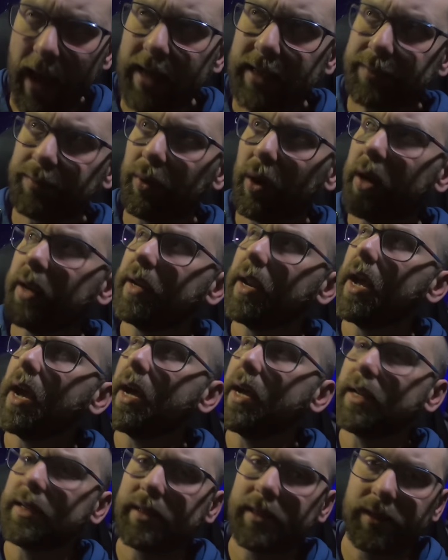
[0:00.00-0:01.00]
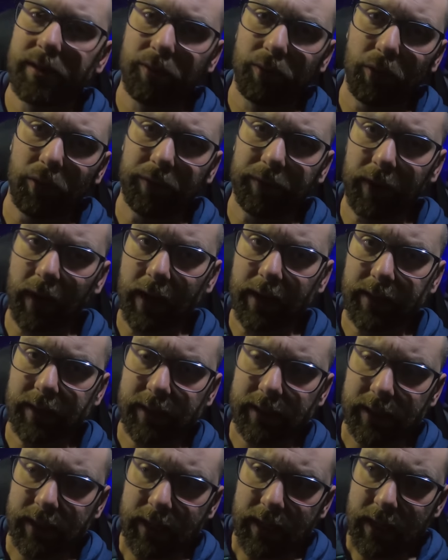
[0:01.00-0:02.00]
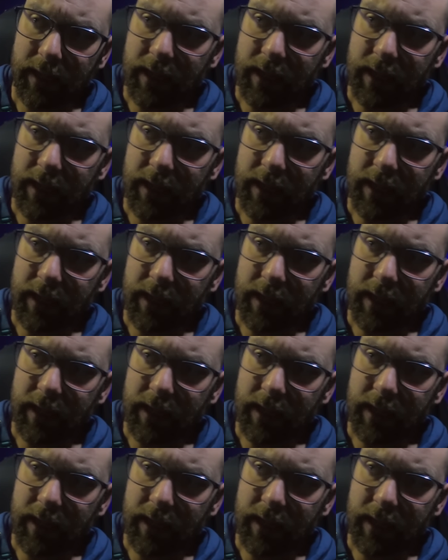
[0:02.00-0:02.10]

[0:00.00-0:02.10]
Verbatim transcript: as bright as the roof lights.